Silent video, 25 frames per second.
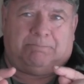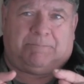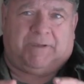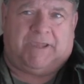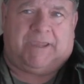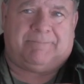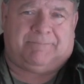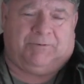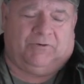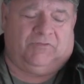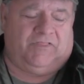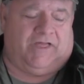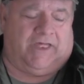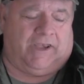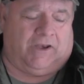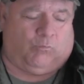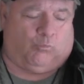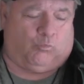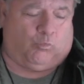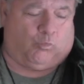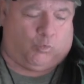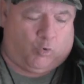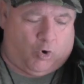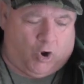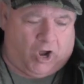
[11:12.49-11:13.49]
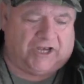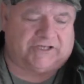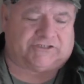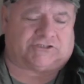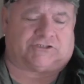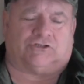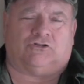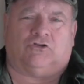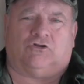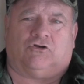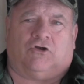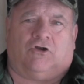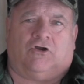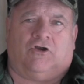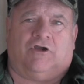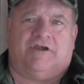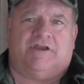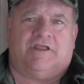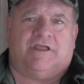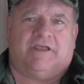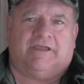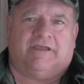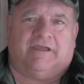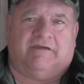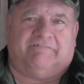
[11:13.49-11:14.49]
people that want to
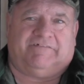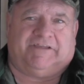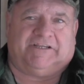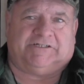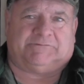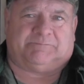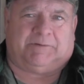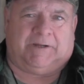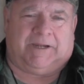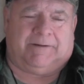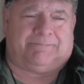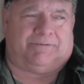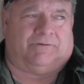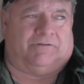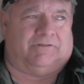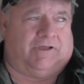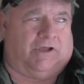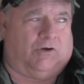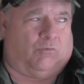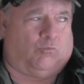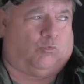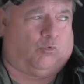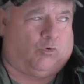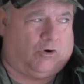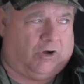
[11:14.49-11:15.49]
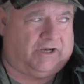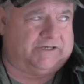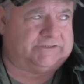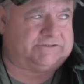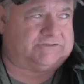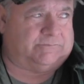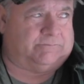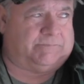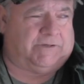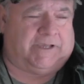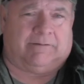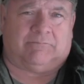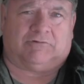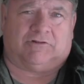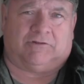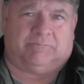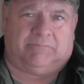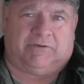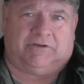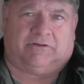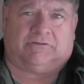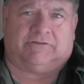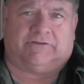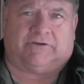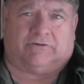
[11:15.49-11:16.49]
learn and these people that want to be able to
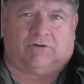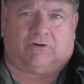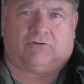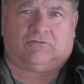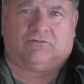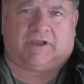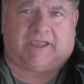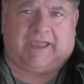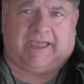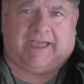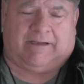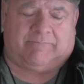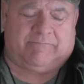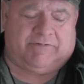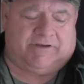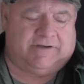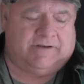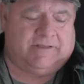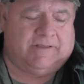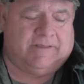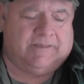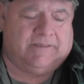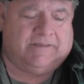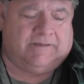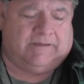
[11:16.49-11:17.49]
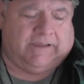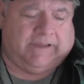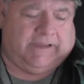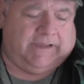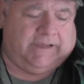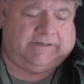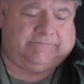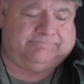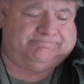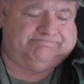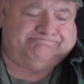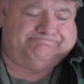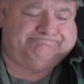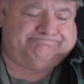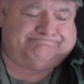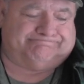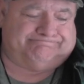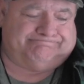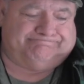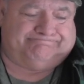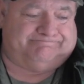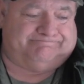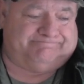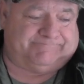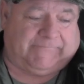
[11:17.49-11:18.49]
build their own cabin, and
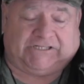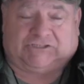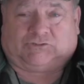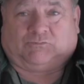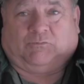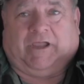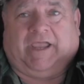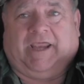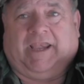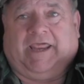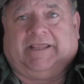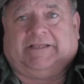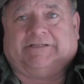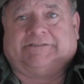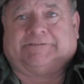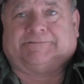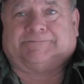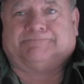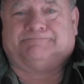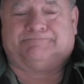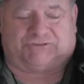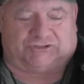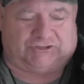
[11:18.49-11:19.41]
that's the way it is.